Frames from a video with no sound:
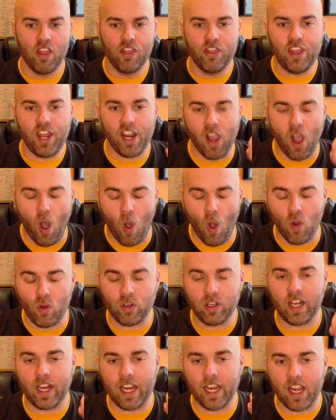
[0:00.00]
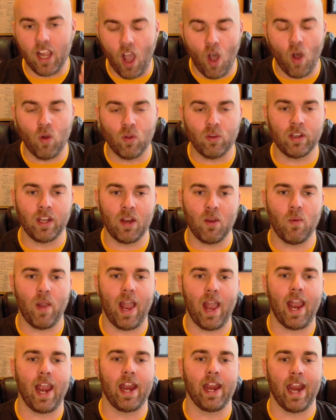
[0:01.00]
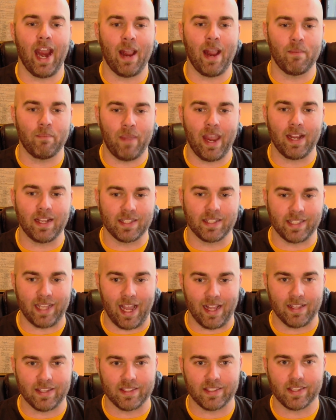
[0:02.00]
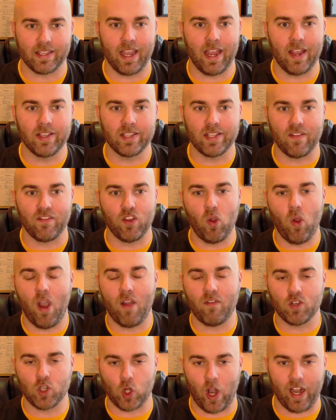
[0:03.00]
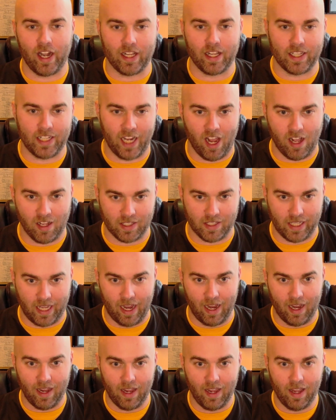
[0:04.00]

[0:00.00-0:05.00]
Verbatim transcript: the only way it makes sense is if you have traded Diontae.